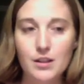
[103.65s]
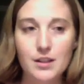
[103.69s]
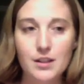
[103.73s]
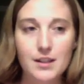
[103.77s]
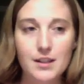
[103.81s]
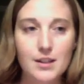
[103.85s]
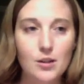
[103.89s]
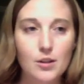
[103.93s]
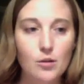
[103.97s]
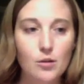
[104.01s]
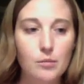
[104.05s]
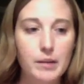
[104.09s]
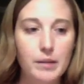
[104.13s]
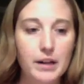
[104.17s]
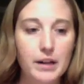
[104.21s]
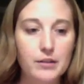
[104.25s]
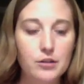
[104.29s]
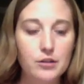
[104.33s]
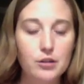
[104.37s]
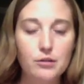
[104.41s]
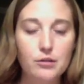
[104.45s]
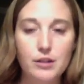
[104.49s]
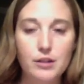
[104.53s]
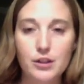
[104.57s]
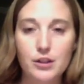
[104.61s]
and so about
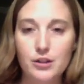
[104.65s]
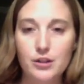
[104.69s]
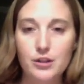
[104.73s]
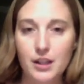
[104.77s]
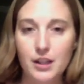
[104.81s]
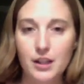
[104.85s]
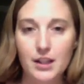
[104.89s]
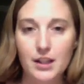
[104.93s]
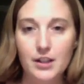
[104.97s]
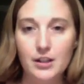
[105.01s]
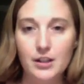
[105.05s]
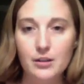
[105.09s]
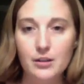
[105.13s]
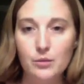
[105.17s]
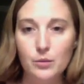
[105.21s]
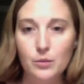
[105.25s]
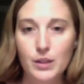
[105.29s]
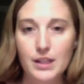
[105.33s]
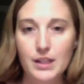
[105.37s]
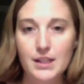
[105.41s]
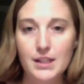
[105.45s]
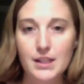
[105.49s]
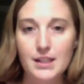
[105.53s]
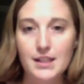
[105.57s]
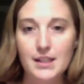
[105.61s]
2 years later
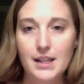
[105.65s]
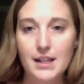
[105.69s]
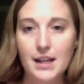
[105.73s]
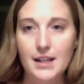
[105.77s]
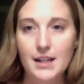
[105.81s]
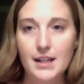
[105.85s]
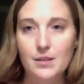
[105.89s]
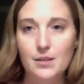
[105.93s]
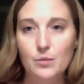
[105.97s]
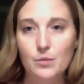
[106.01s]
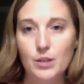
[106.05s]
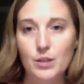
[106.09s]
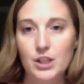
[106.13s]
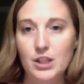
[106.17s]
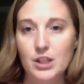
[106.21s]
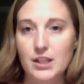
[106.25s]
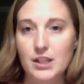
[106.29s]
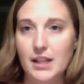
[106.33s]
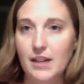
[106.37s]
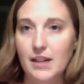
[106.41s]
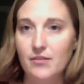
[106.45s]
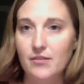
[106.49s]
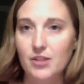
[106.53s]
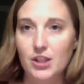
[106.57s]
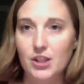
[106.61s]
we decided we just
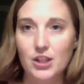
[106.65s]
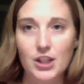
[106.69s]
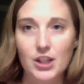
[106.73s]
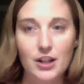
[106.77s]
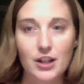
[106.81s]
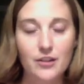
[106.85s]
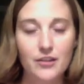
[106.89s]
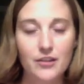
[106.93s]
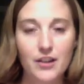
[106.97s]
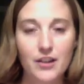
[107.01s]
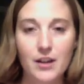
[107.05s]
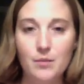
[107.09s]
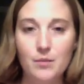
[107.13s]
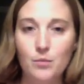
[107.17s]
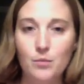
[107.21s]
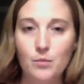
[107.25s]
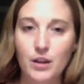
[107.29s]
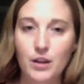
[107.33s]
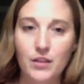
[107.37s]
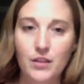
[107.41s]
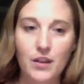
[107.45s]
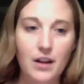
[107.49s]
have to share them with